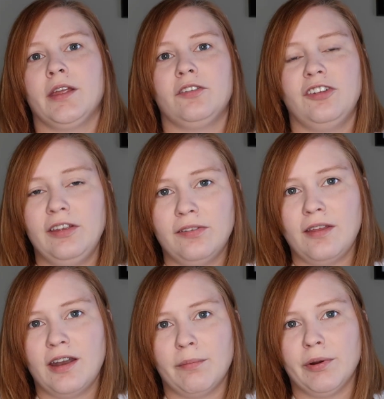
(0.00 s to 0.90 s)
she's the
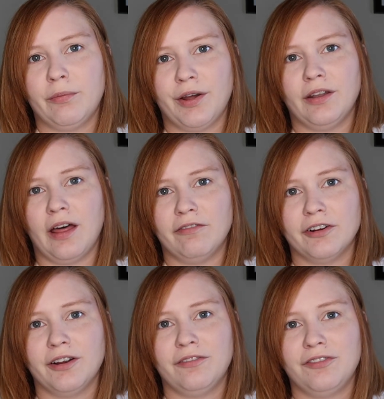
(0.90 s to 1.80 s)
#1
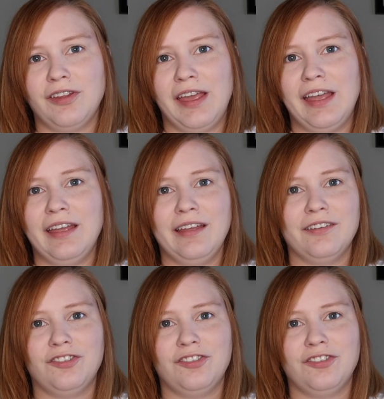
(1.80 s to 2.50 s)
lover of tea.